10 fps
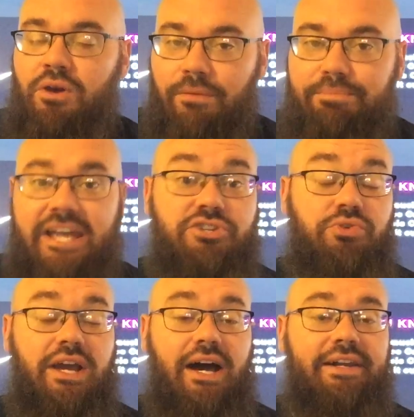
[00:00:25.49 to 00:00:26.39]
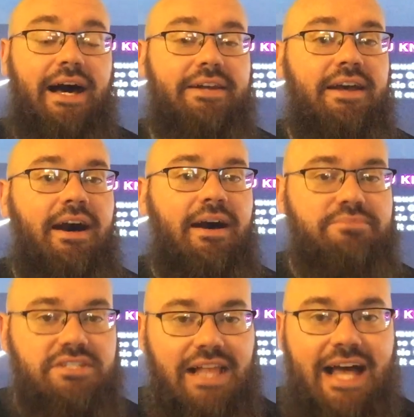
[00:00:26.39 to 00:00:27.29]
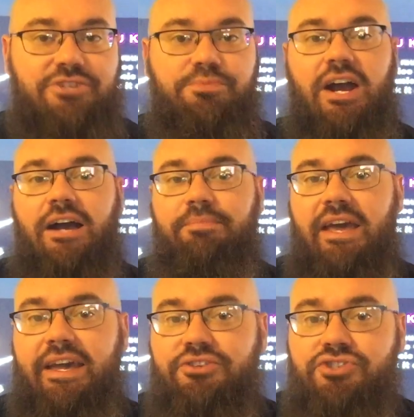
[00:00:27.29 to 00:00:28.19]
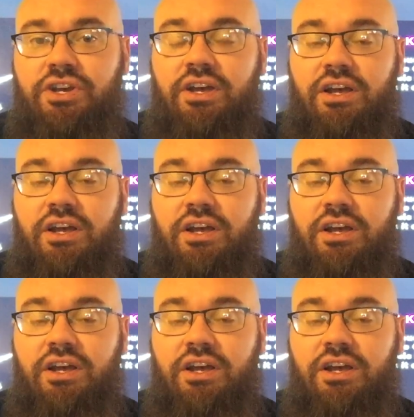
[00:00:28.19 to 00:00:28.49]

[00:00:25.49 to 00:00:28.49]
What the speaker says: on patreon.com/brockpage.